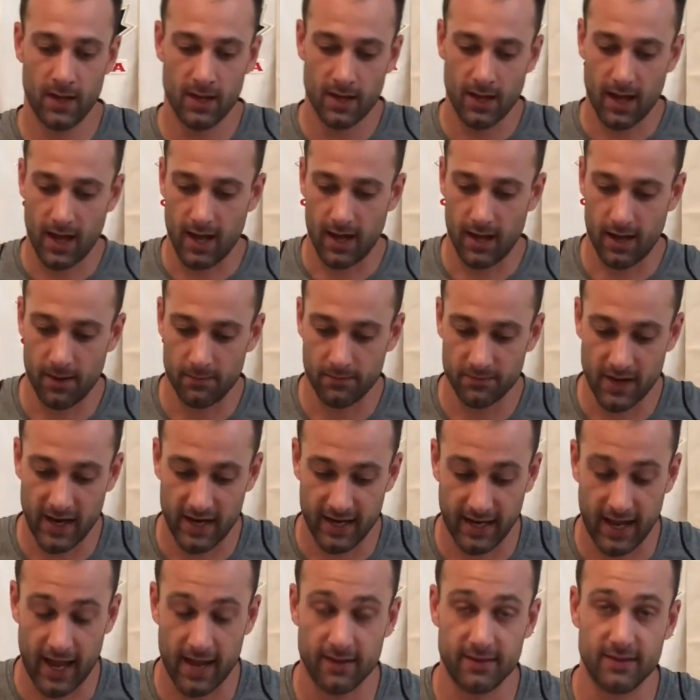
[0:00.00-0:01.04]
and
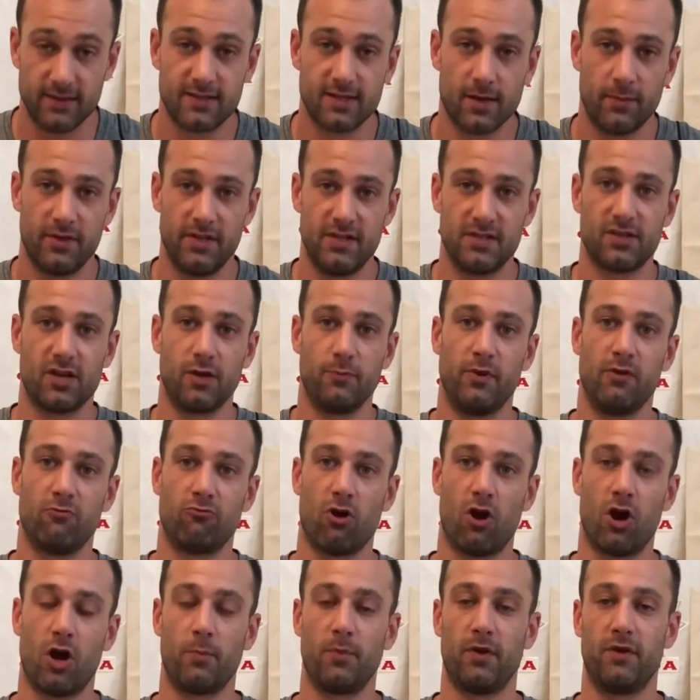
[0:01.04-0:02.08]
again, some of these could be
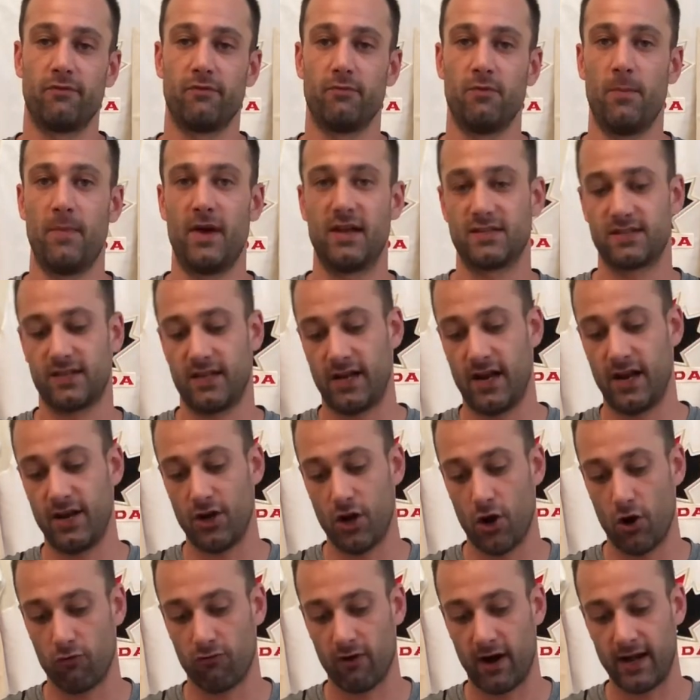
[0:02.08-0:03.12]
wrong, but from the best that I
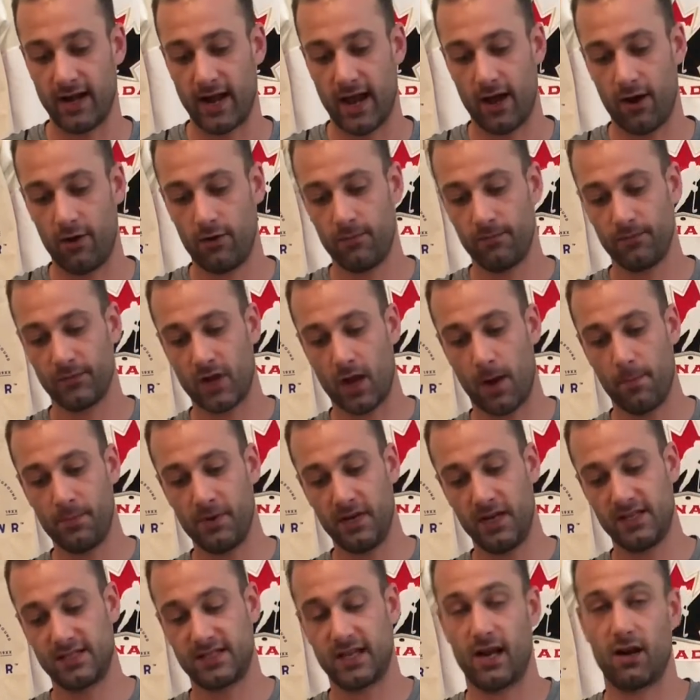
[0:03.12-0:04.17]
know right now,
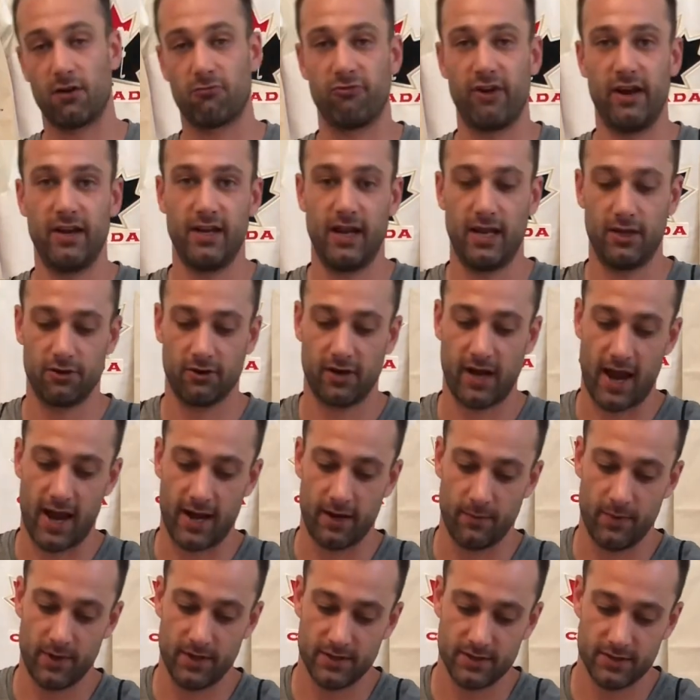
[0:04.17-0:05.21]
companies that irradiate their
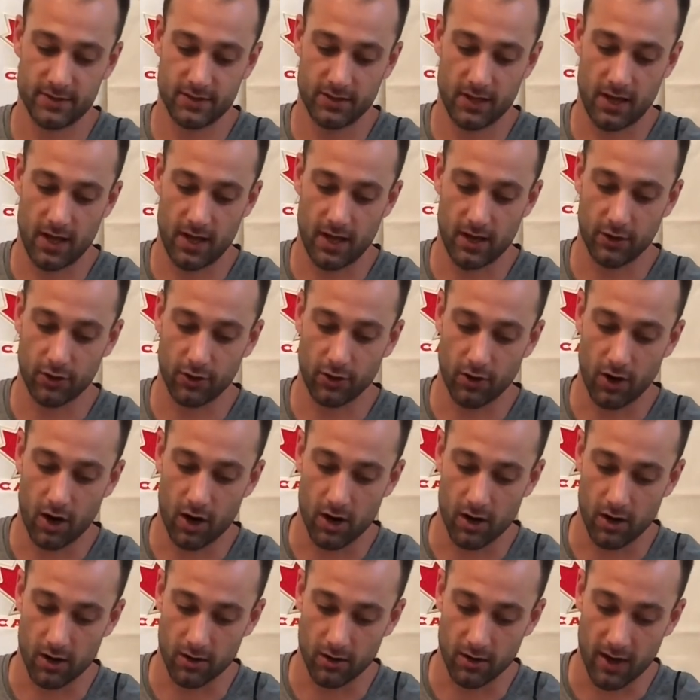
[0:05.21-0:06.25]
cannabis
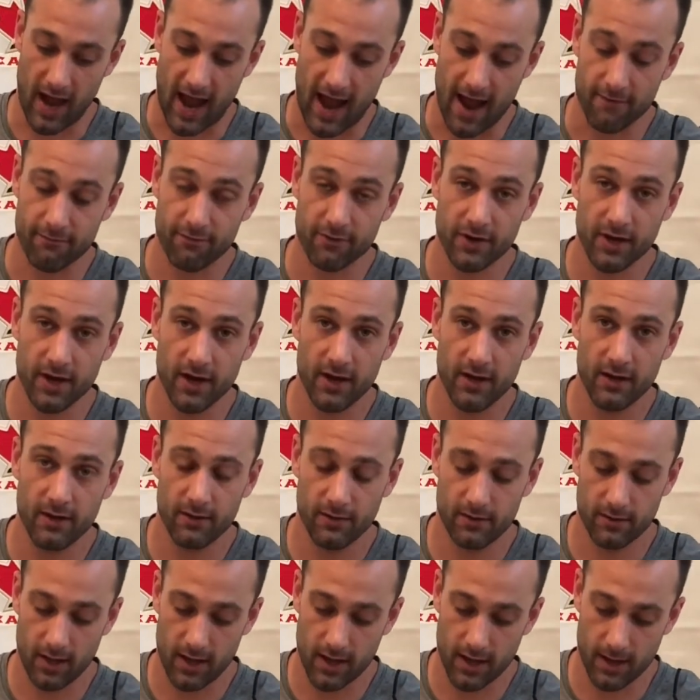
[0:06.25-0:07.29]
are Aphria
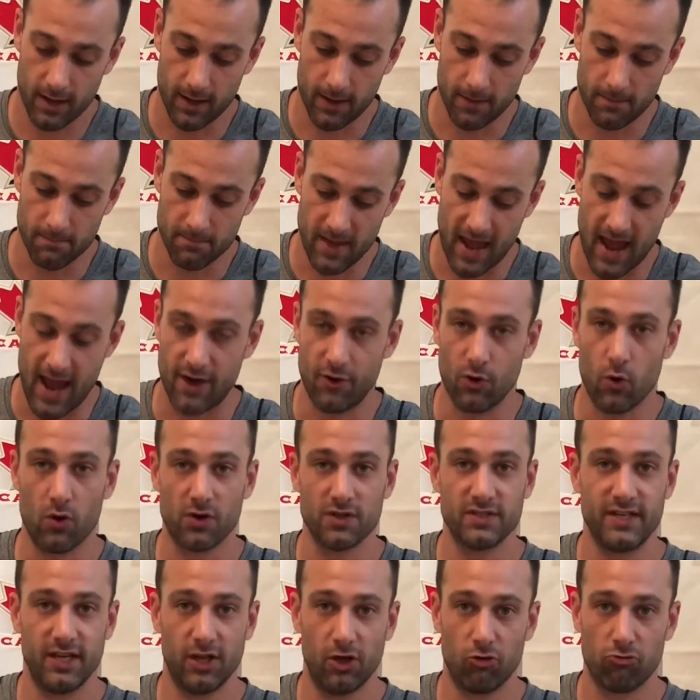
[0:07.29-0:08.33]
and or
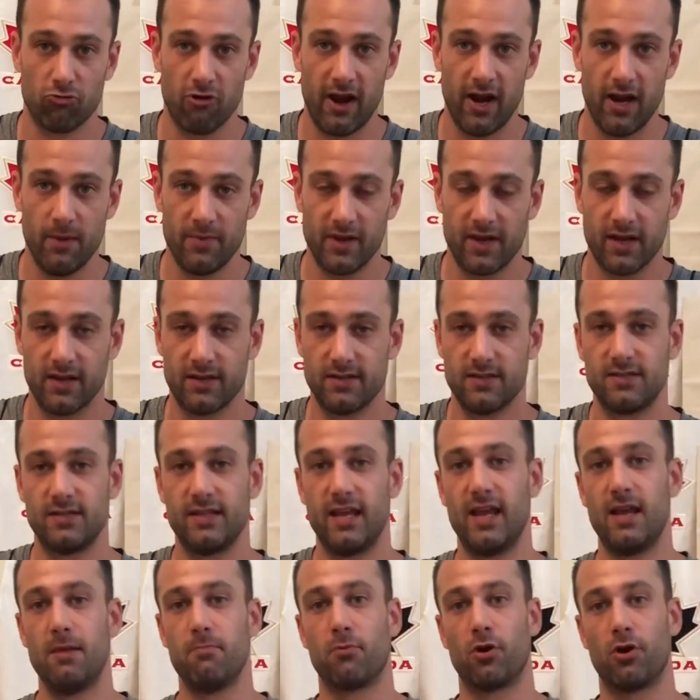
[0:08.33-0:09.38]
Tilray, because
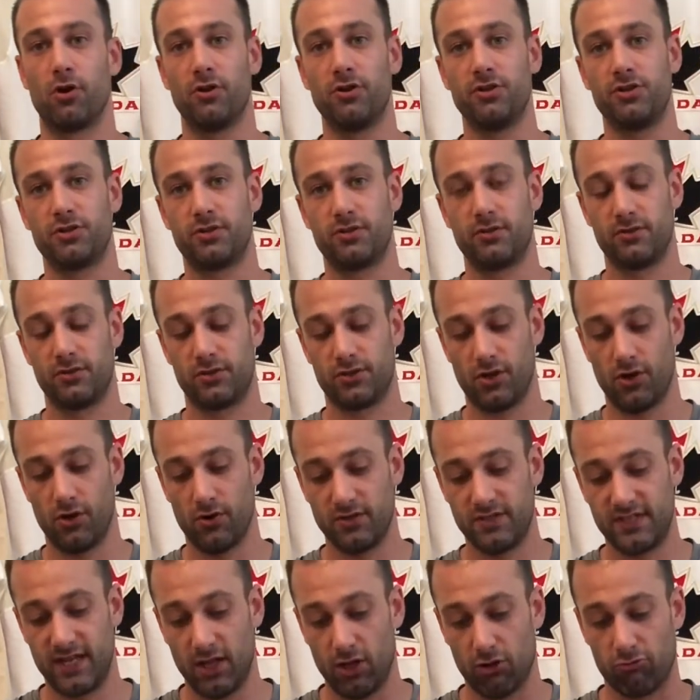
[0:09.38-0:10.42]
they merged. So
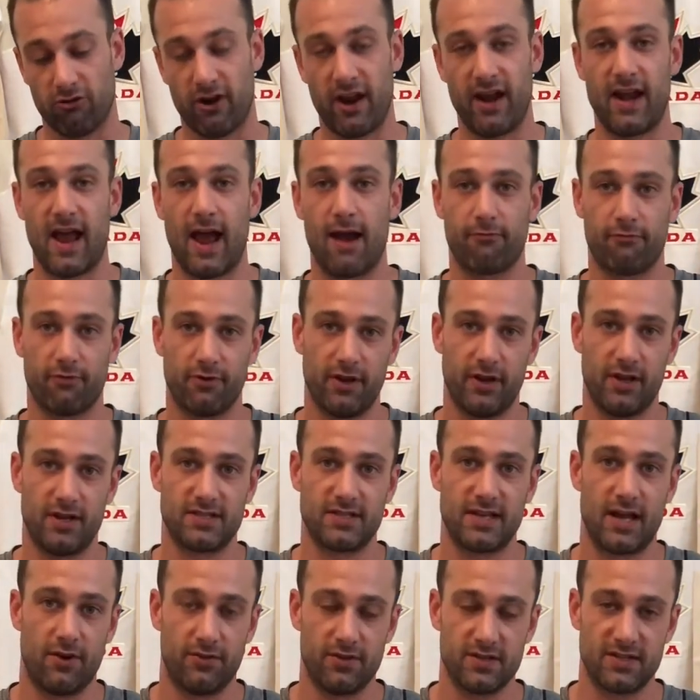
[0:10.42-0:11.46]
Tilray and Aphria is
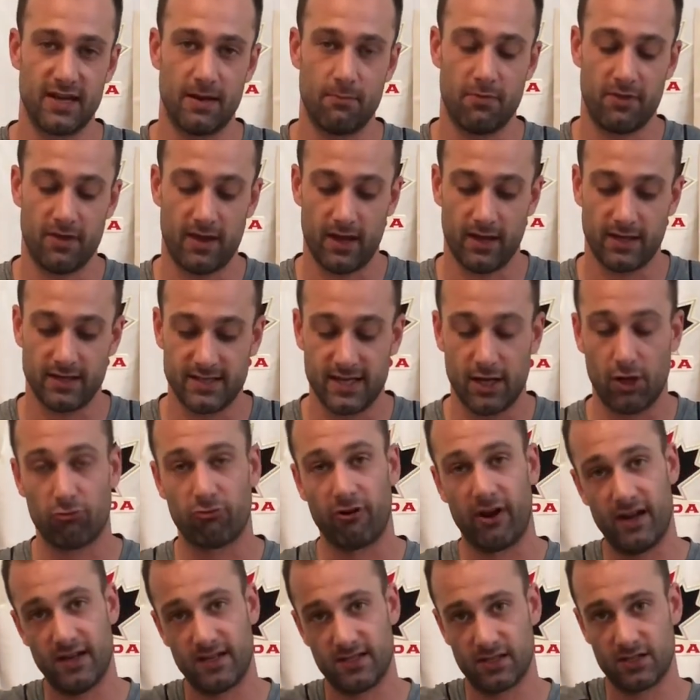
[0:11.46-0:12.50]
now the same thing.
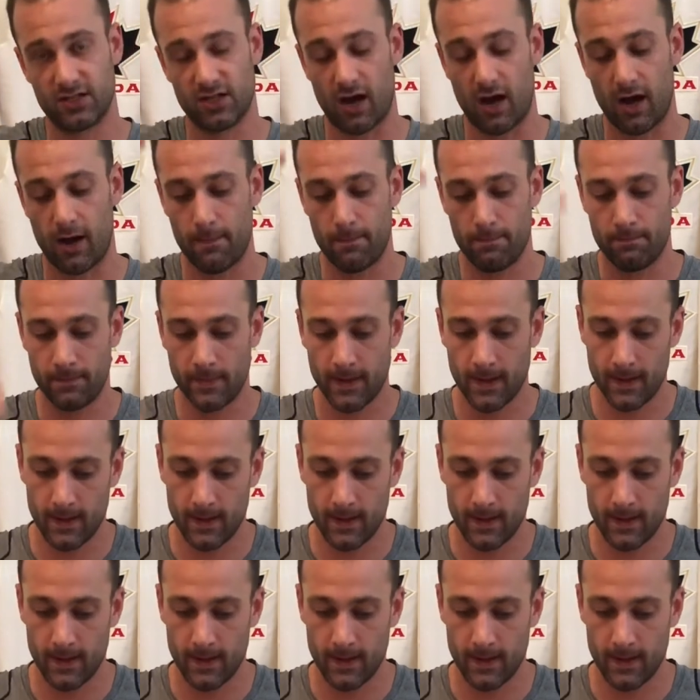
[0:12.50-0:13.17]
Tilray is the top.